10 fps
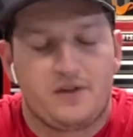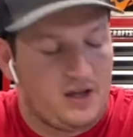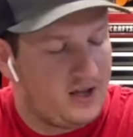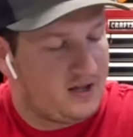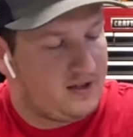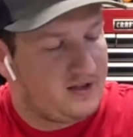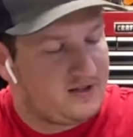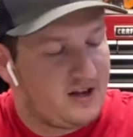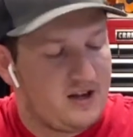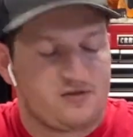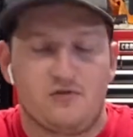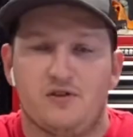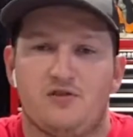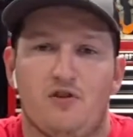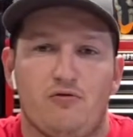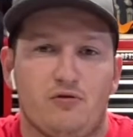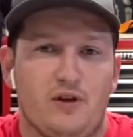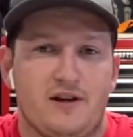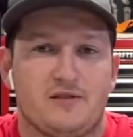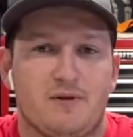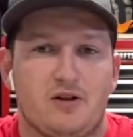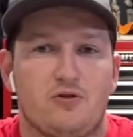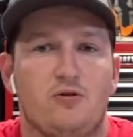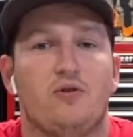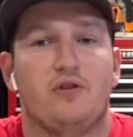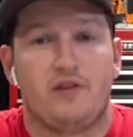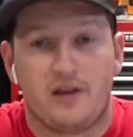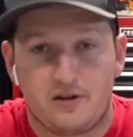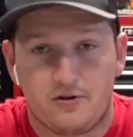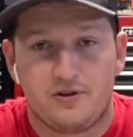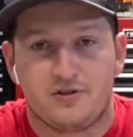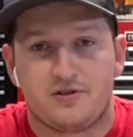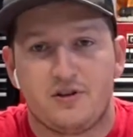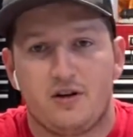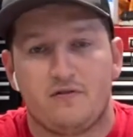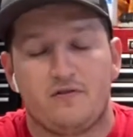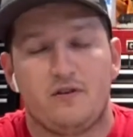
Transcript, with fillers: And these guys over at Self Reliance Medical, they know their stuff